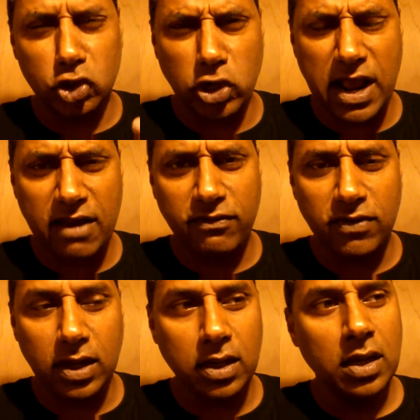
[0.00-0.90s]

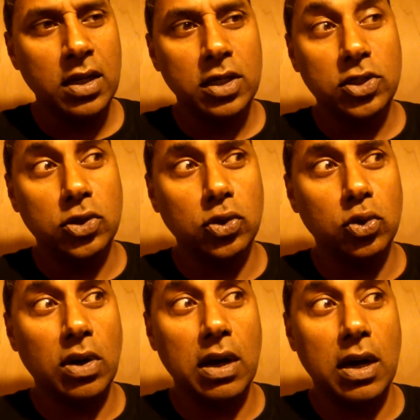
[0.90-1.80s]
traffic
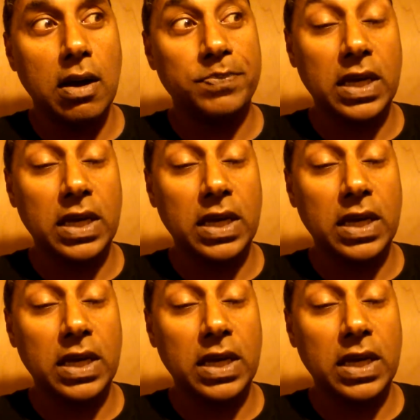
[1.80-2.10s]
to uh,